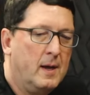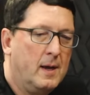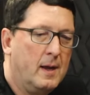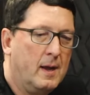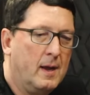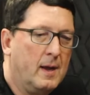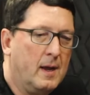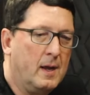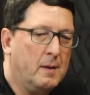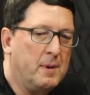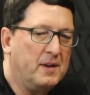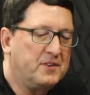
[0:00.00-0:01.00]
it,
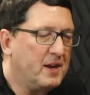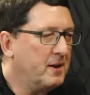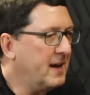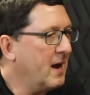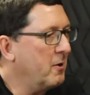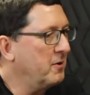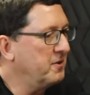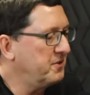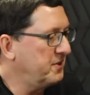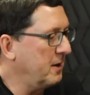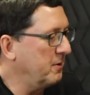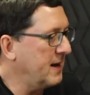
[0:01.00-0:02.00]
it, may sound, counter,
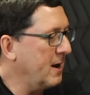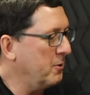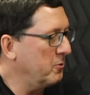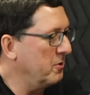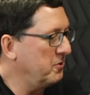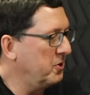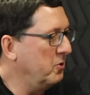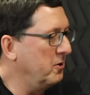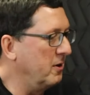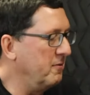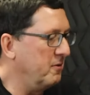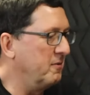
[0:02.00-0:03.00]
sound
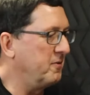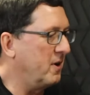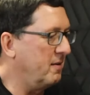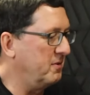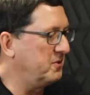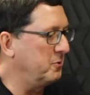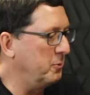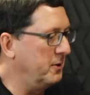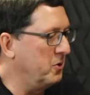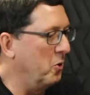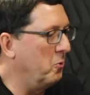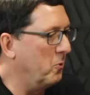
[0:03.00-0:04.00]
counterintuitive. And if obviously we
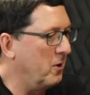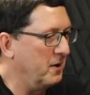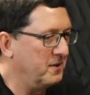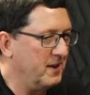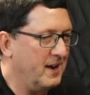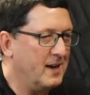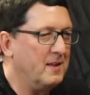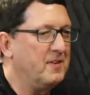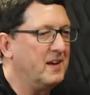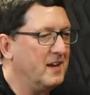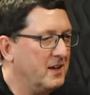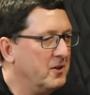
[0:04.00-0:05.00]
don't want
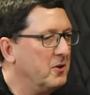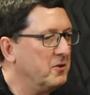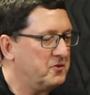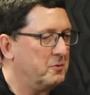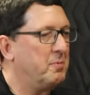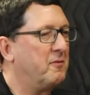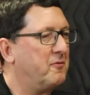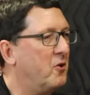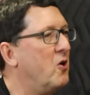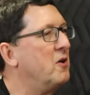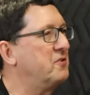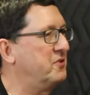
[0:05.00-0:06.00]
anything ill to
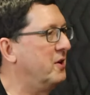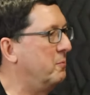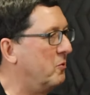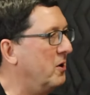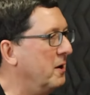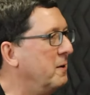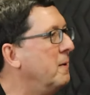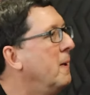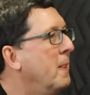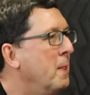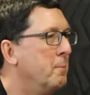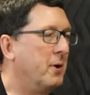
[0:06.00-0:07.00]
befall someone,
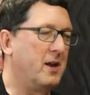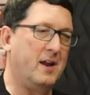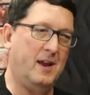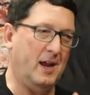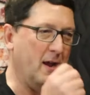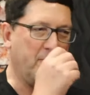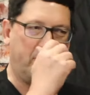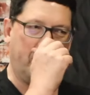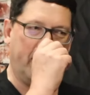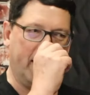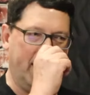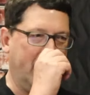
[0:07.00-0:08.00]
no, but no. if
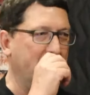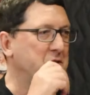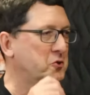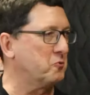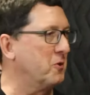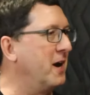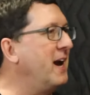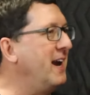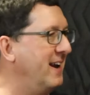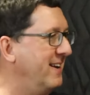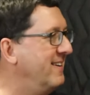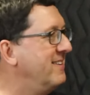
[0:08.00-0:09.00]
we're going to get
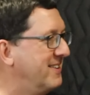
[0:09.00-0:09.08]
trained